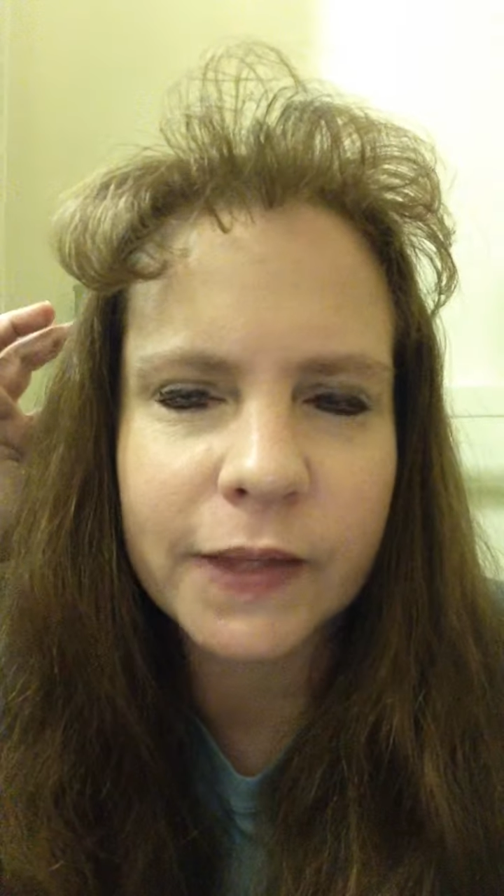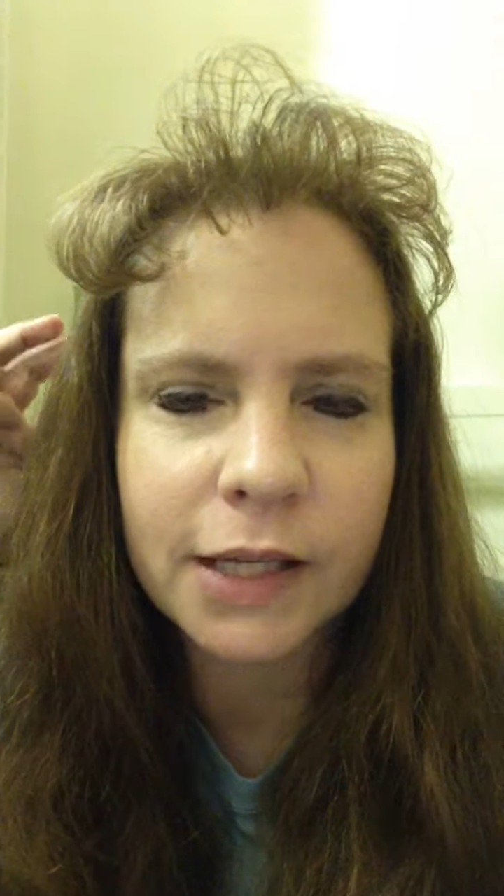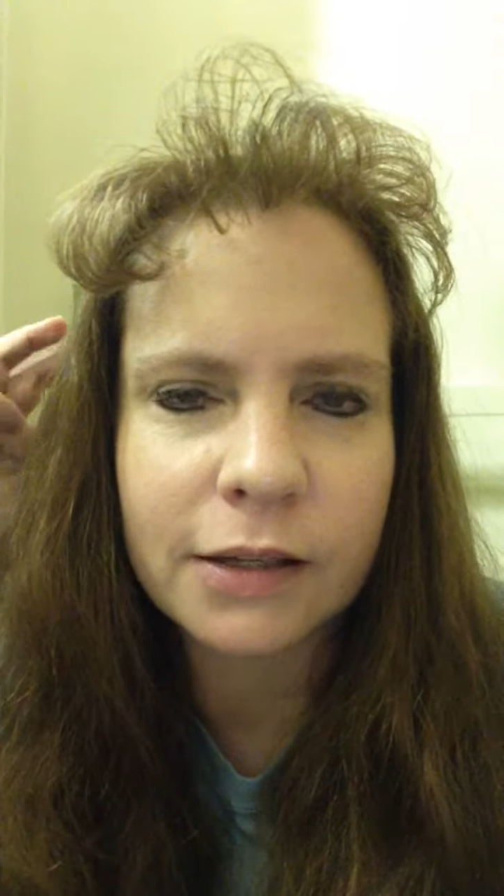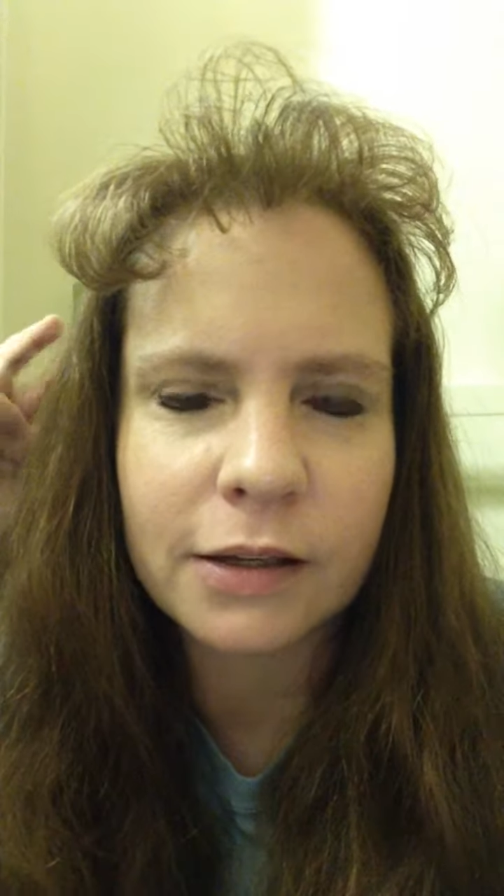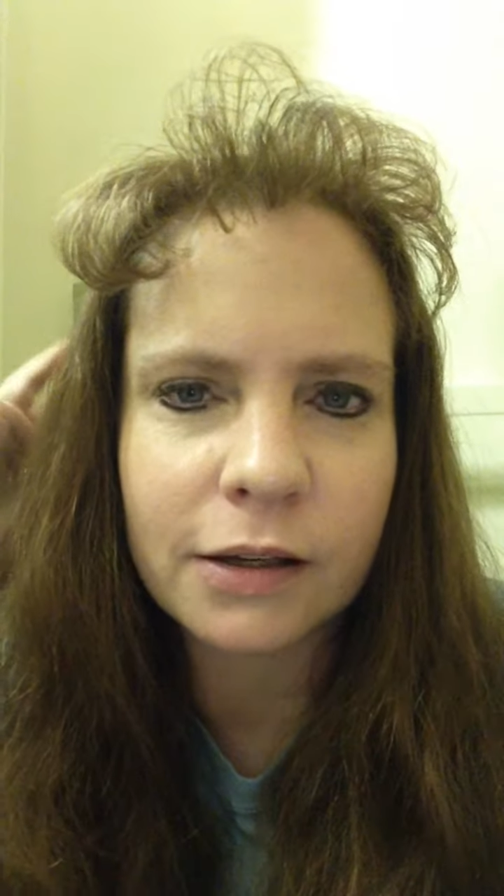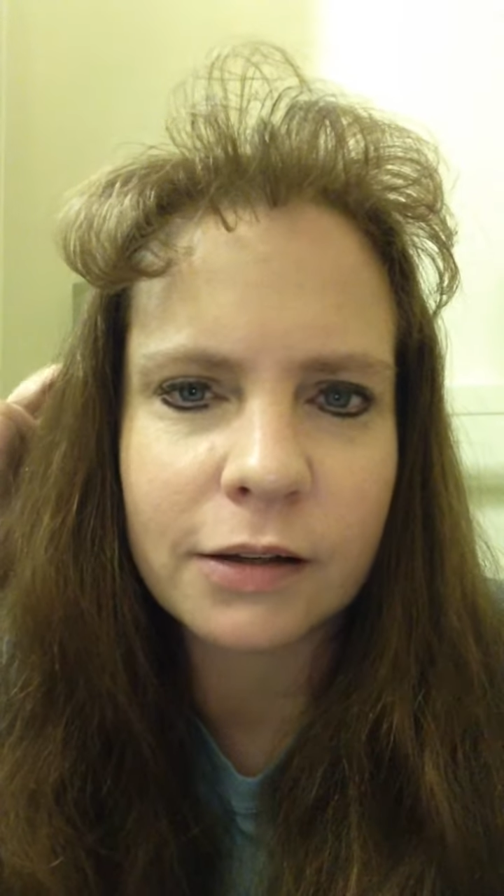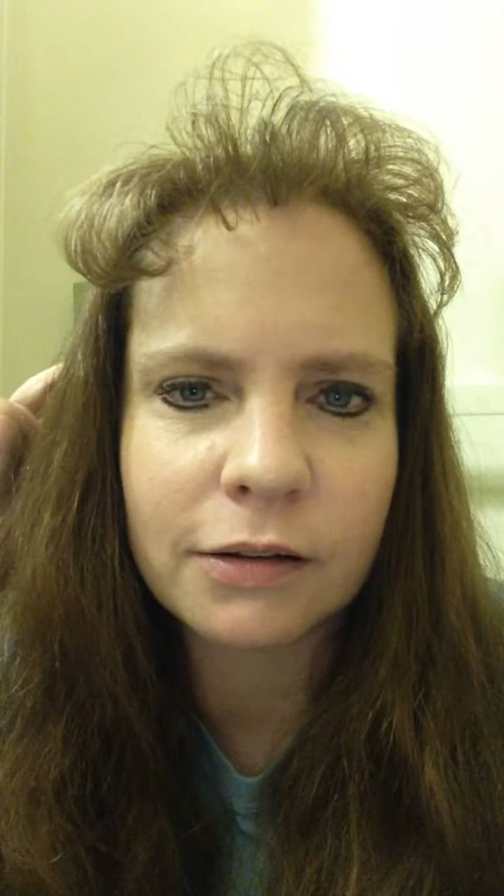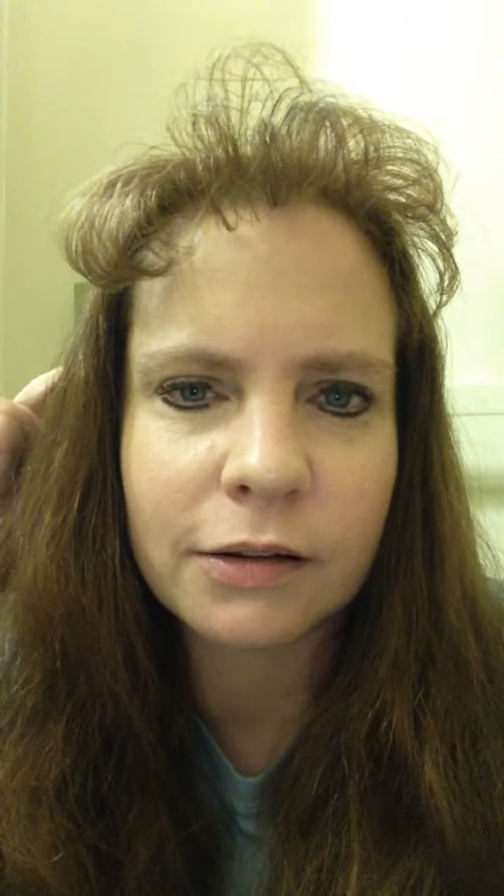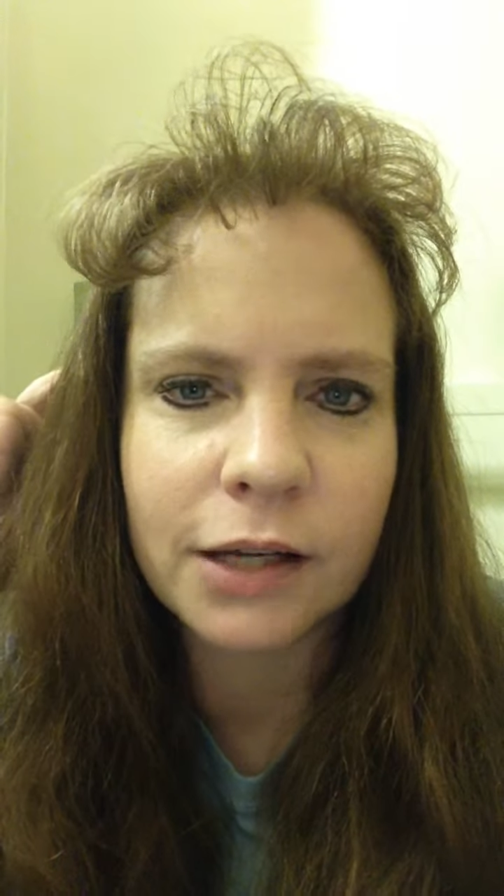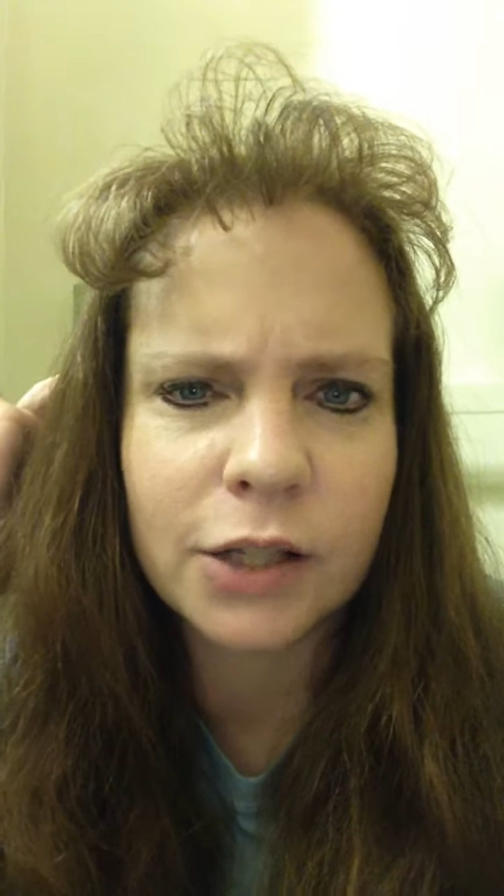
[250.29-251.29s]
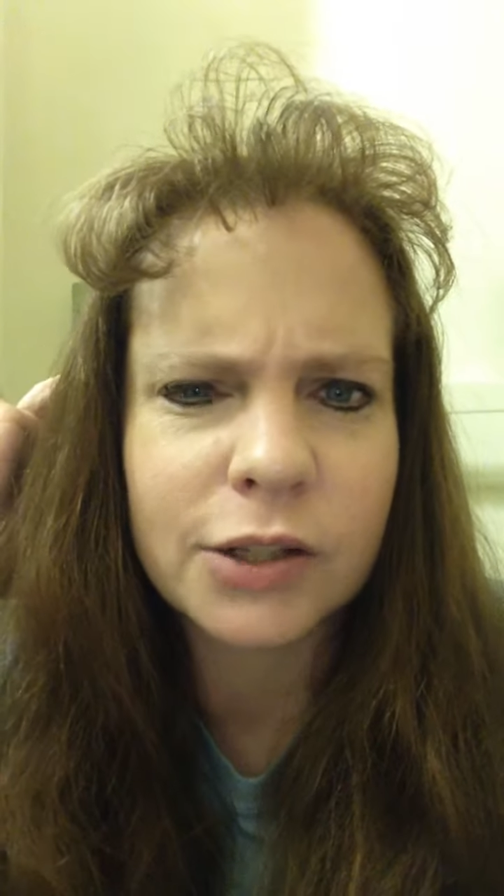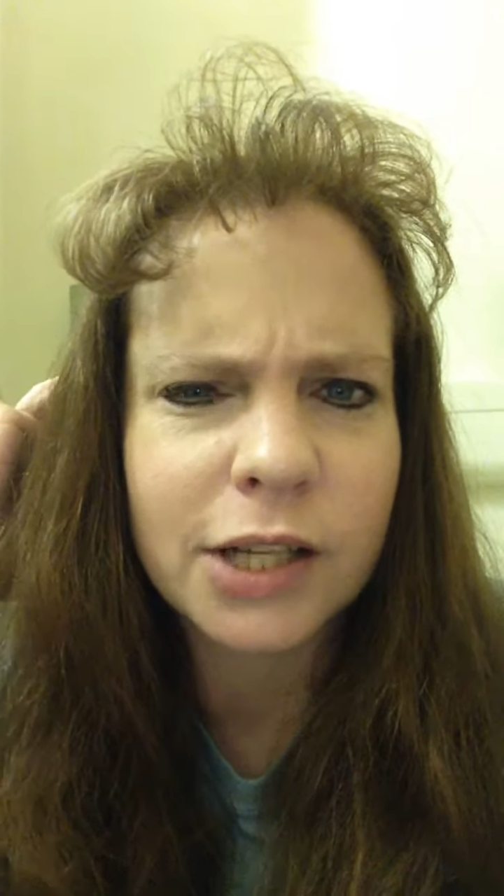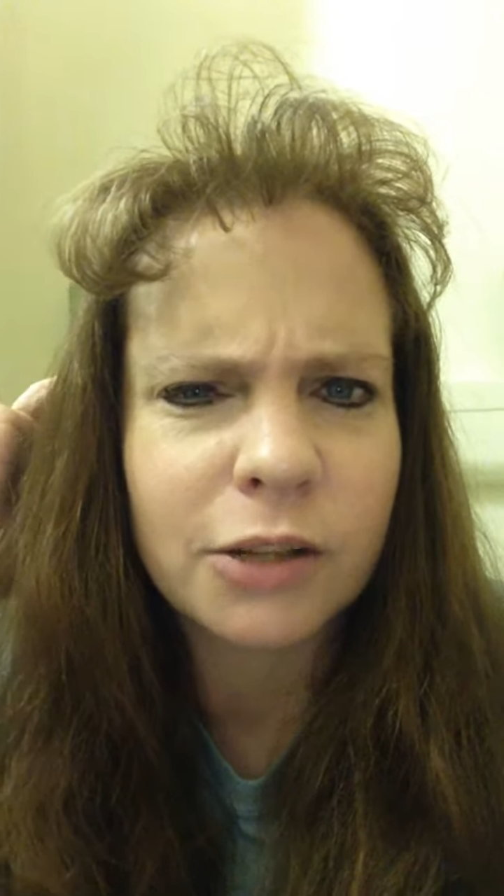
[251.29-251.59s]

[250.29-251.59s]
And uh, I looked out